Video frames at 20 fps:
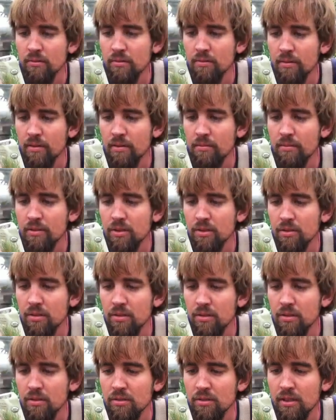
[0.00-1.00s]
of each
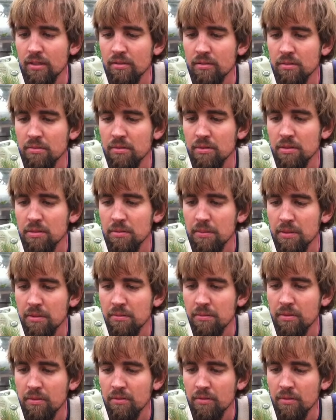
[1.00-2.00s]
seedling packet to
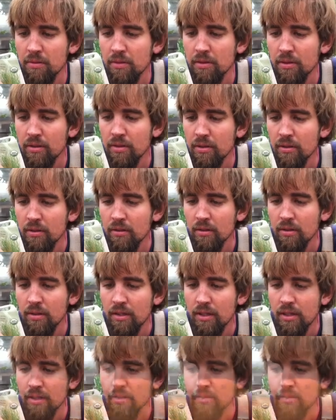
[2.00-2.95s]
figure out what's the